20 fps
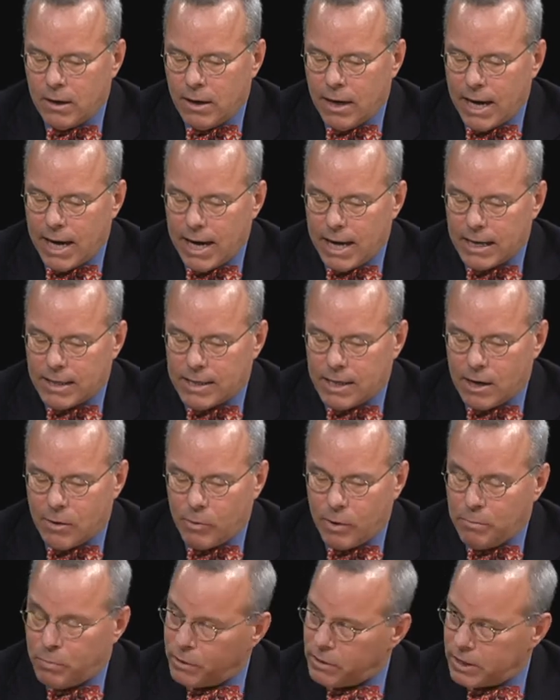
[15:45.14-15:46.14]
And
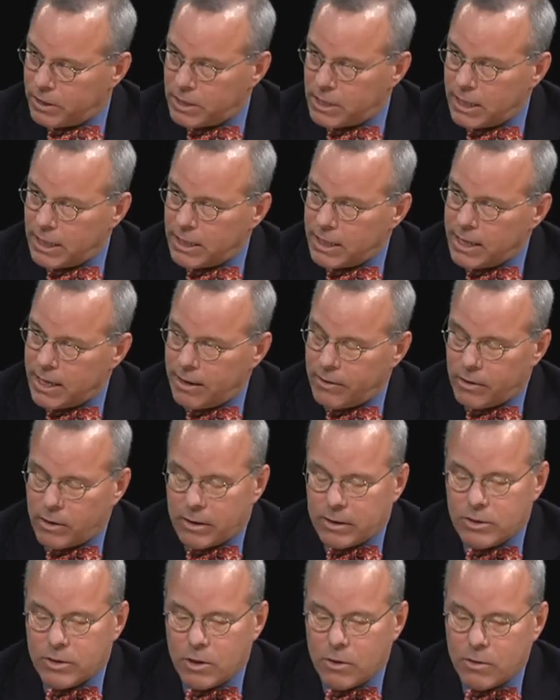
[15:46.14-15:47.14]
we put this thing together.
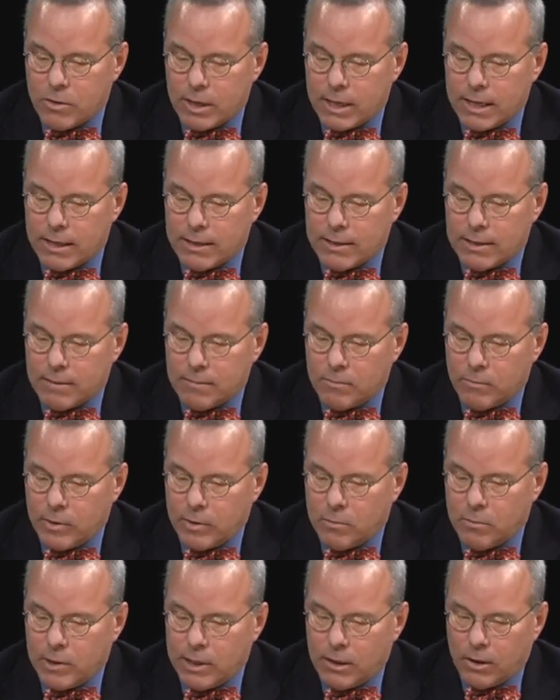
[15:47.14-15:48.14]
So
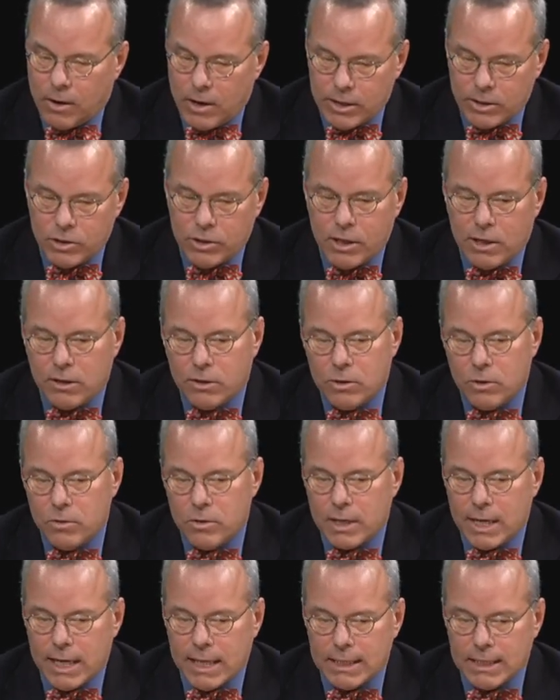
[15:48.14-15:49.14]
we launched it in
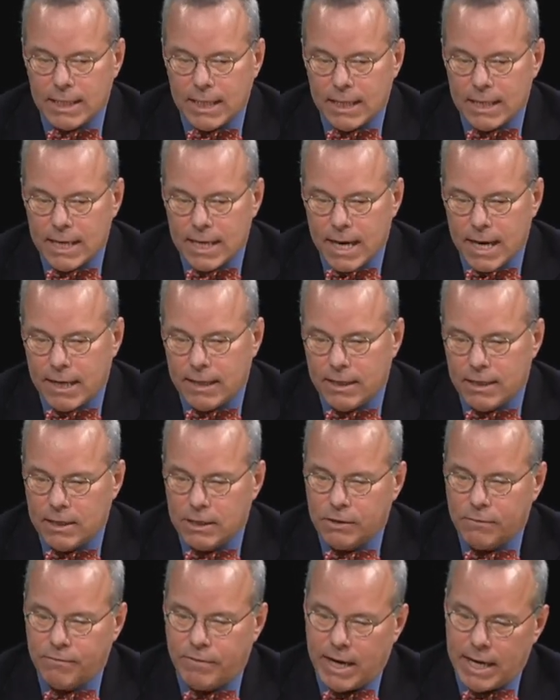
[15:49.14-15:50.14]
2009. It
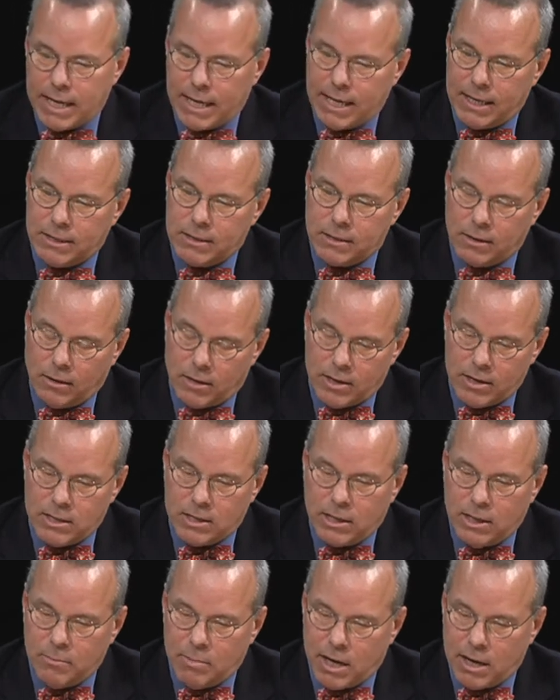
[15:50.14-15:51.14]
is financed
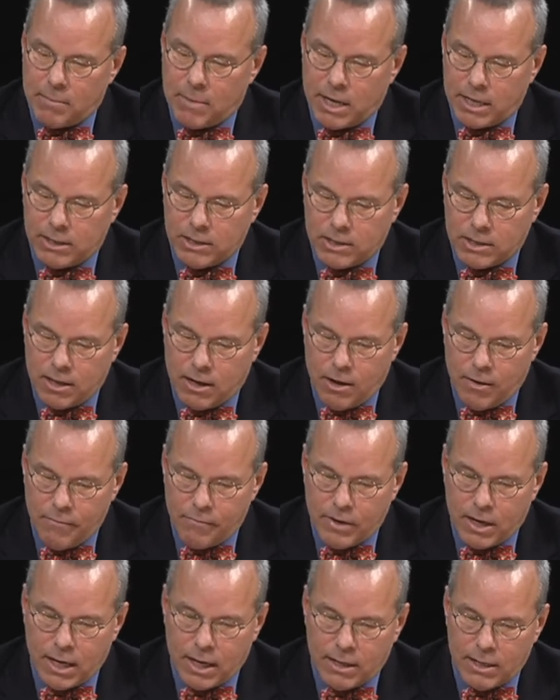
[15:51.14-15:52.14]
largely by myself
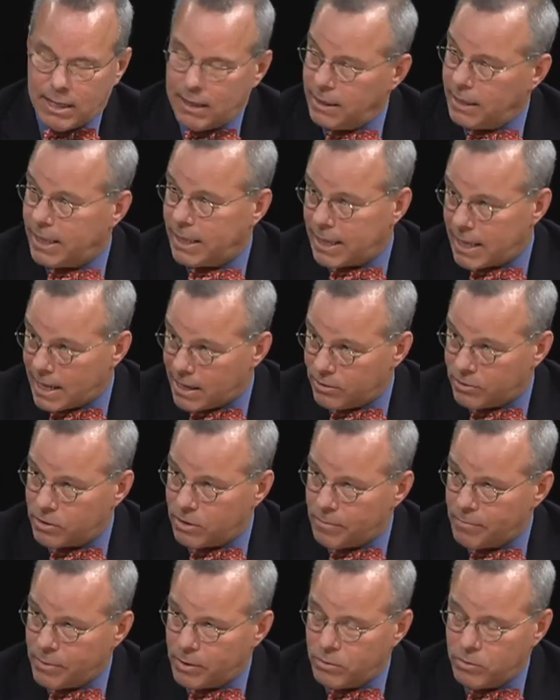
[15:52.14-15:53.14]
and Elliot
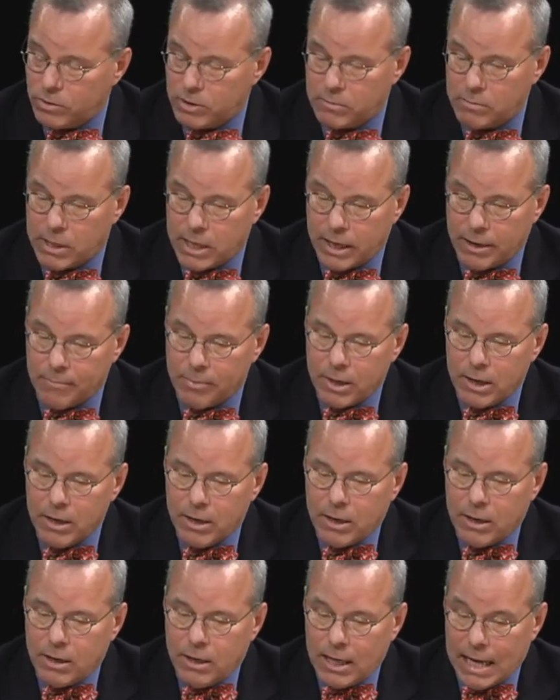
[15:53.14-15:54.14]
Hauser, who is
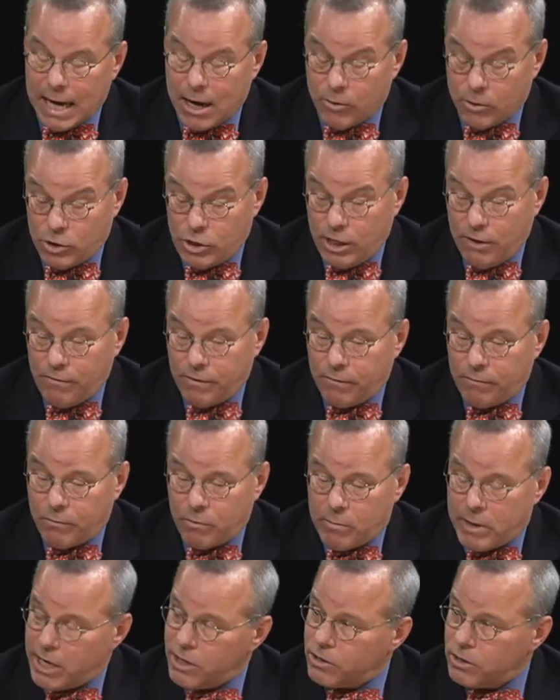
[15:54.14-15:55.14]
our Chief
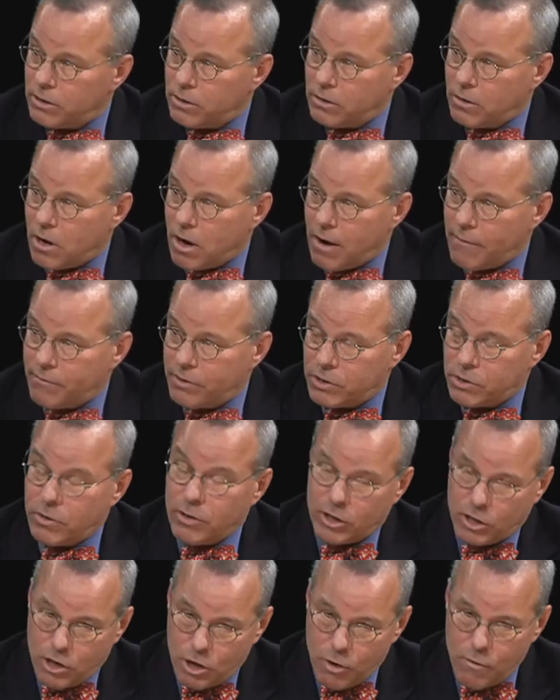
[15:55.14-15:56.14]
Information Officer
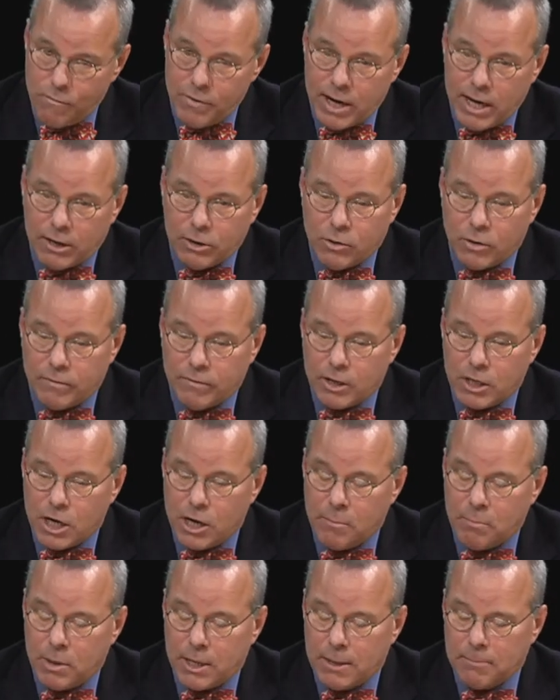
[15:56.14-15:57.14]
and co-founder of the
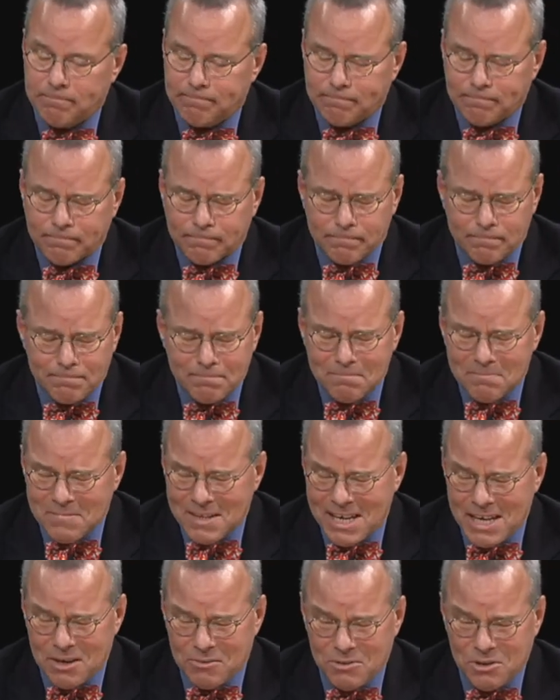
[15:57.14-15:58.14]
company.
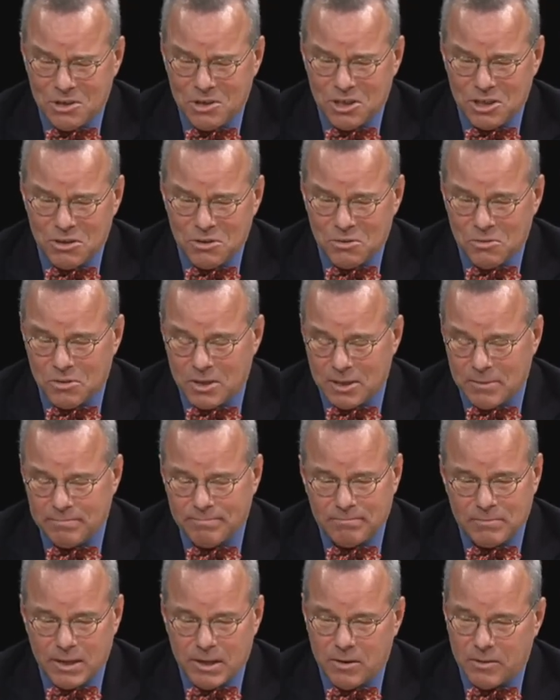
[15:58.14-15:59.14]
And it was just through the
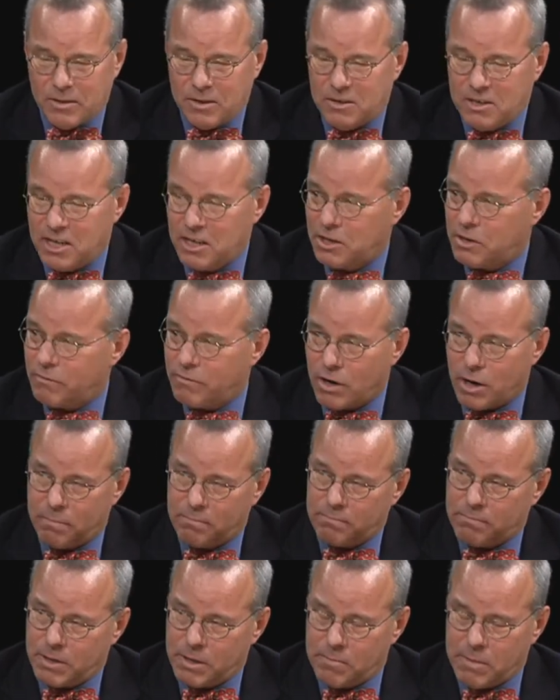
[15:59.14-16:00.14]

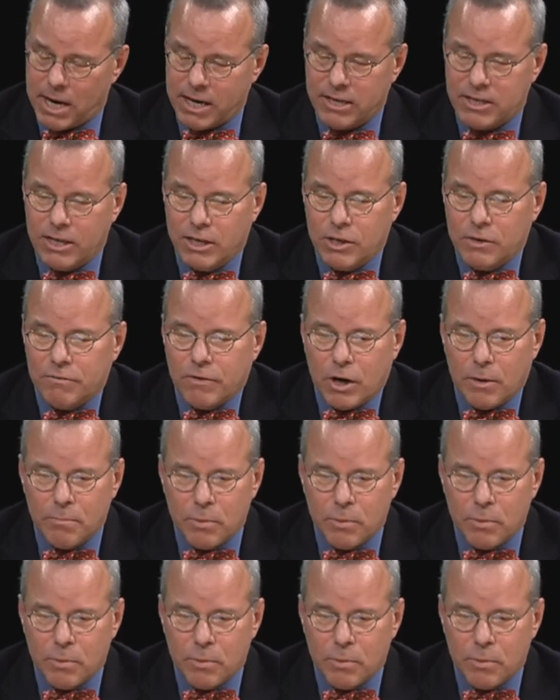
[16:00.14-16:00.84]
combined dint of our